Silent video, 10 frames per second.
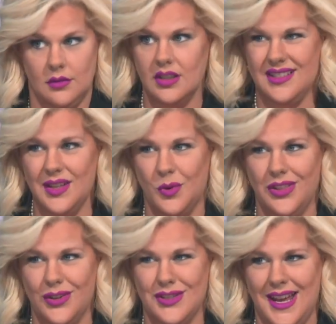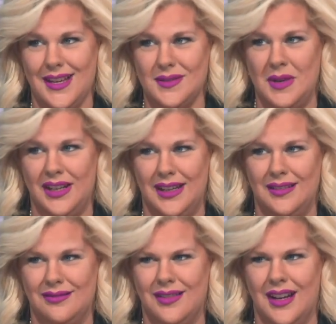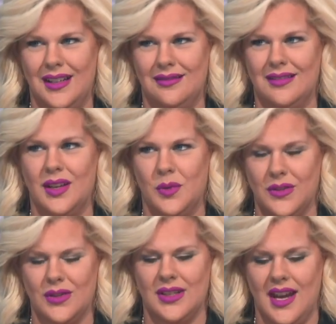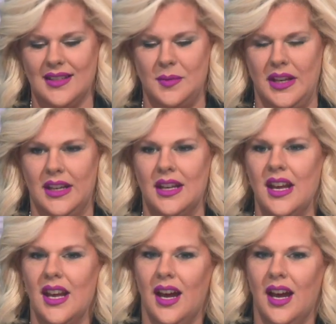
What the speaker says: Because they want their tax money, right? They want their tax money.